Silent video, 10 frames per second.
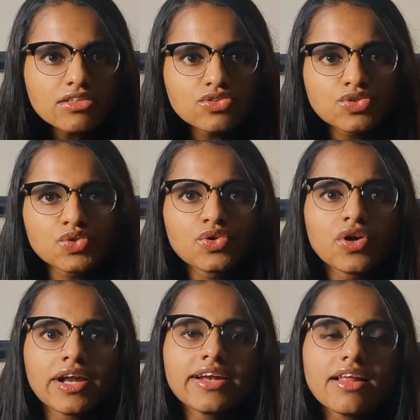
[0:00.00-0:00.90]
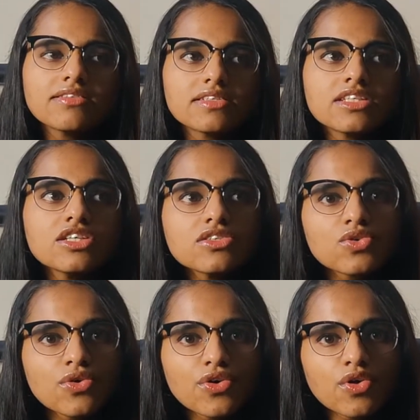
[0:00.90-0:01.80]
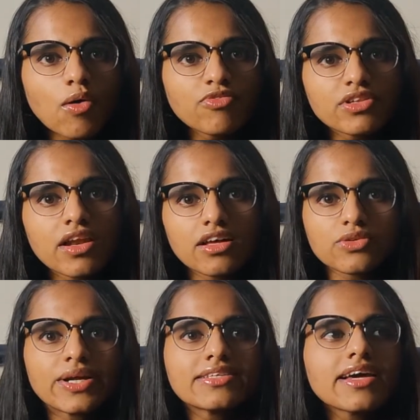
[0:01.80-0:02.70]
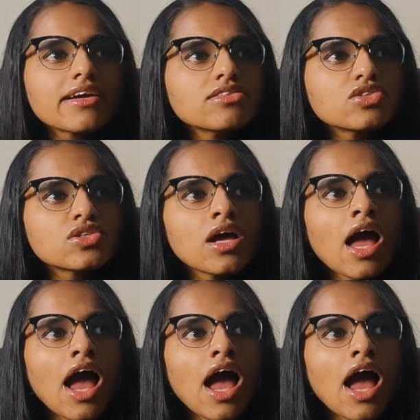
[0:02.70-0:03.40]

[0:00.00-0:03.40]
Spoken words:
So your intensity is going to drop for the last 20 seconds,